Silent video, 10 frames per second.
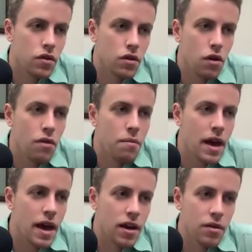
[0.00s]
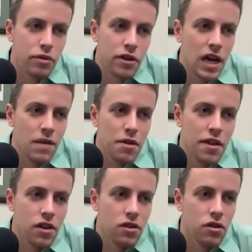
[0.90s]
going back, completely
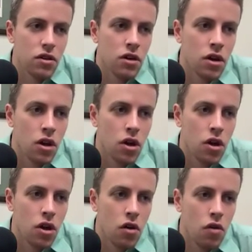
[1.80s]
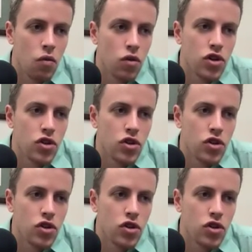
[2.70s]
hypothetical, would